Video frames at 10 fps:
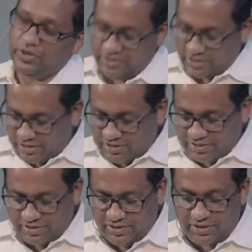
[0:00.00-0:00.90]
I'm glad
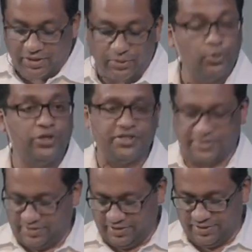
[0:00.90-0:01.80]
our hope doesn't
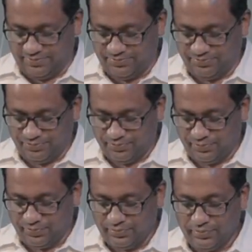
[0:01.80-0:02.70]
depend on the
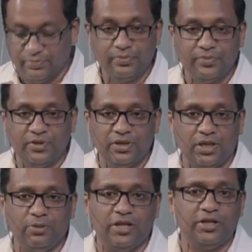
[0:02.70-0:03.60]
fickle sway of
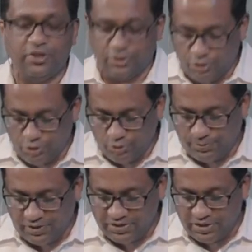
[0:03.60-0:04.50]

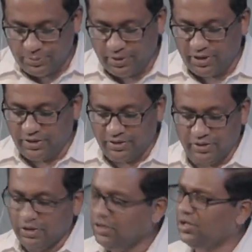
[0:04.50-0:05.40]
circumstances, but
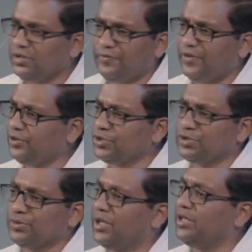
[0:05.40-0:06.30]
on the solid rock
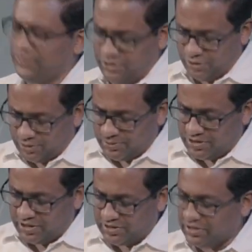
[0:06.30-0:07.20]
that is God
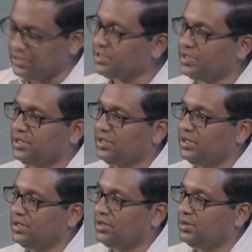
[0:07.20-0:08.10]
who never changes.
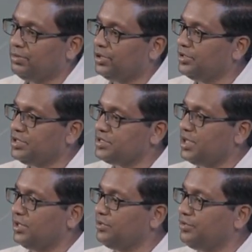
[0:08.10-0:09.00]

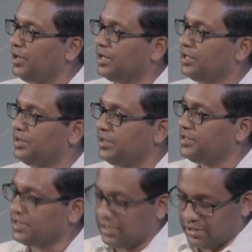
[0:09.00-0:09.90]
This is what
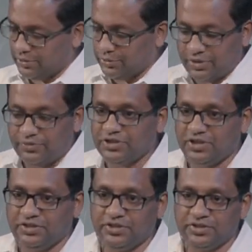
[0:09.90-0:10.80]
James is talking about in
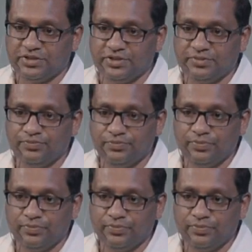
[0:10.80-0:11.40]
this passage.